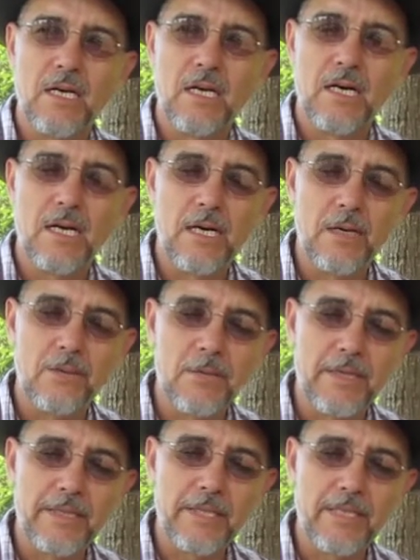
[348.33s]
Um,
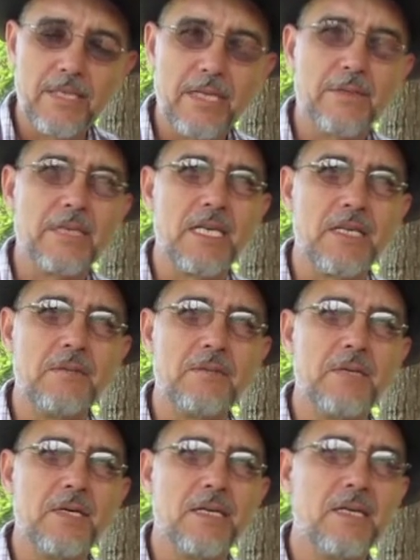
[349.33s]
and then I
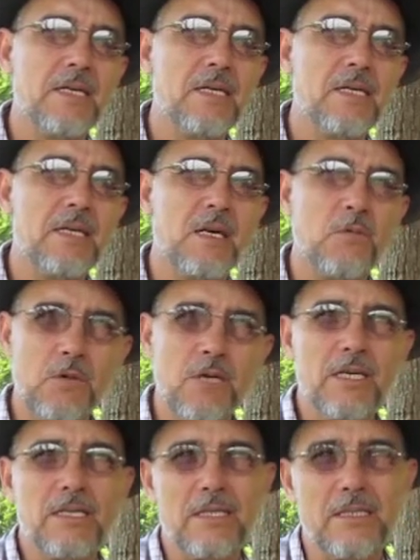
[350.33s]
became uh,
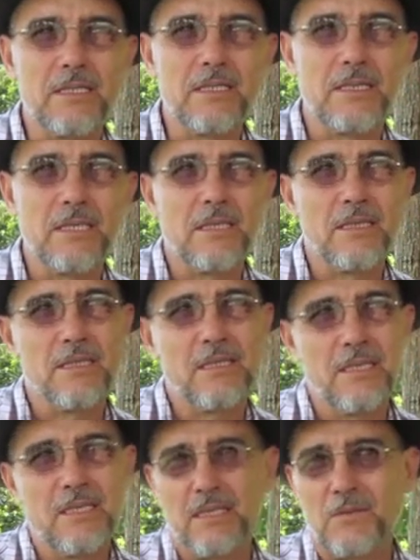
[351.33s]
aware that uh,
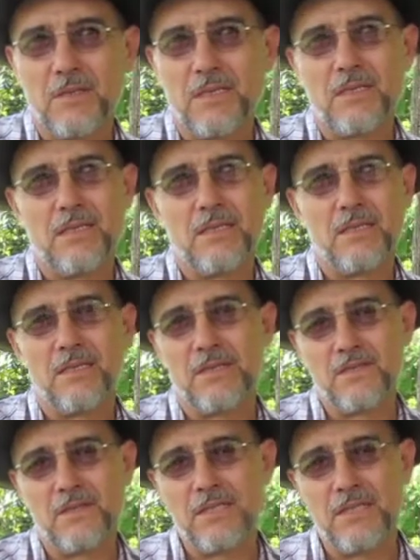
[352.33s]
there were a lot
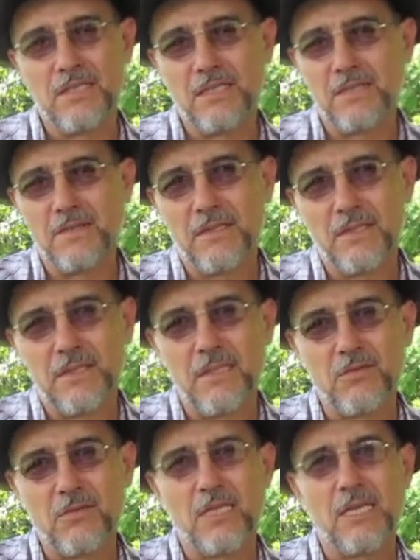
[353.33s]
of initiatives in
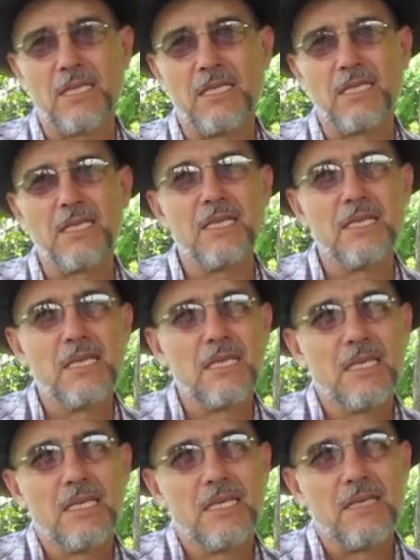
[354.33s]
Australia
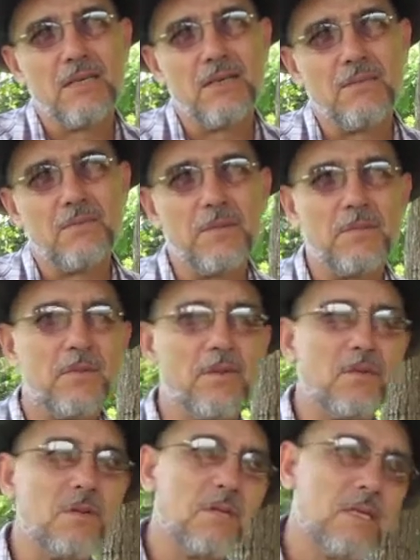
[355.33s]
of
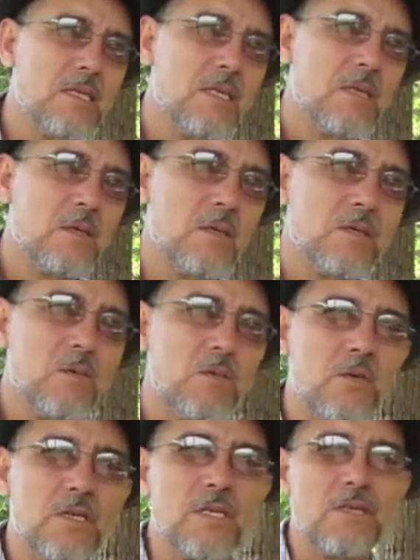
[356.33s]
people
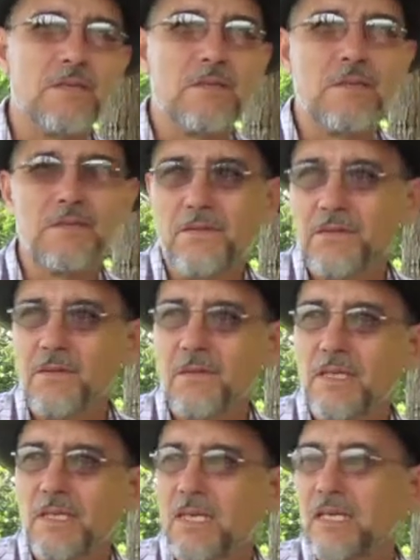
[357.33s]
working on
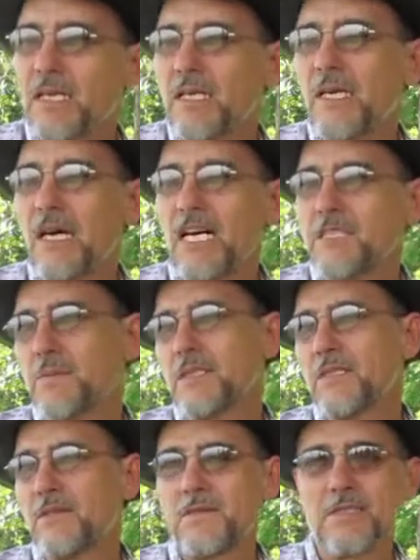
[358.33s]
different uh,
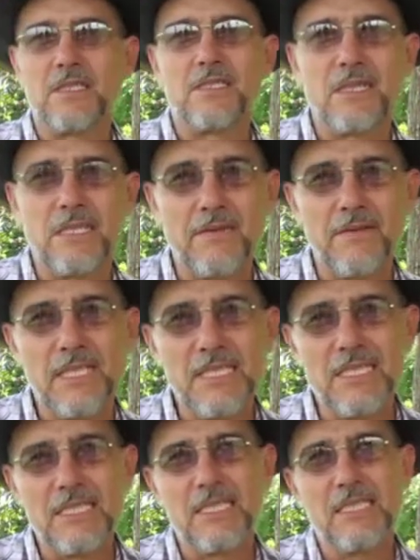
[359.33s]
aspects of
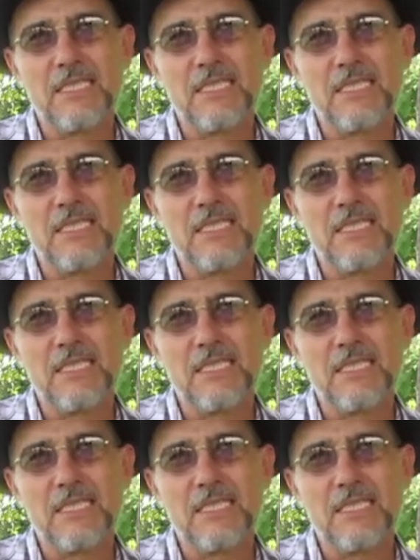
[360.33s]
sustainability,